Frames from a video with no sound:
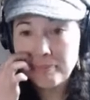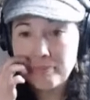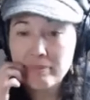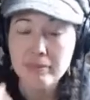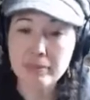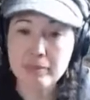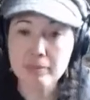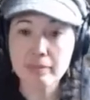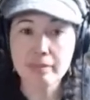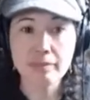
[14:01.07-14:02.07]

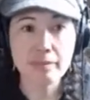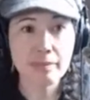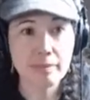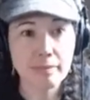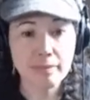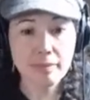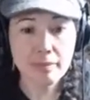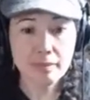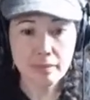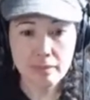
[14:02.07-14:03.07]

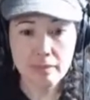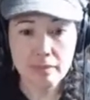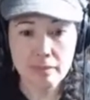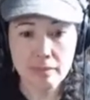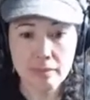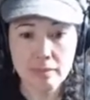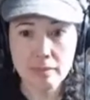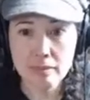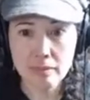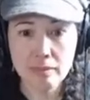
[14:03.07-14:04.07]

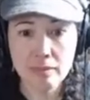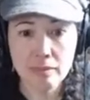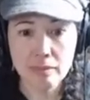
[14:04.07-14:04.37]
No words are spoken by the person on screen.